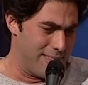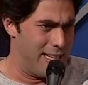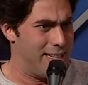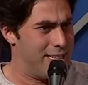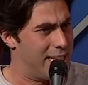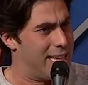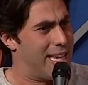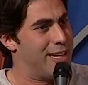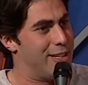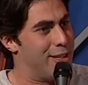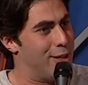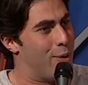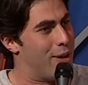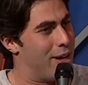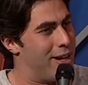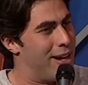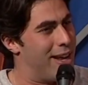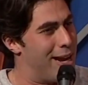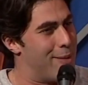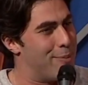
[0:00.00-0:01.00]
And the kid knew
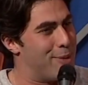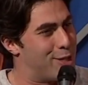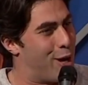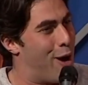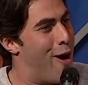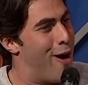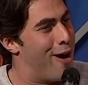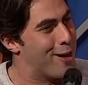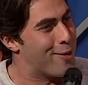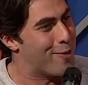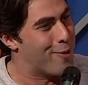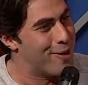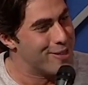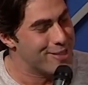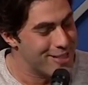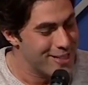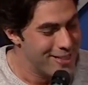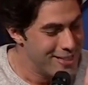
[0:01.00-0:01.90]
what an animatronic was.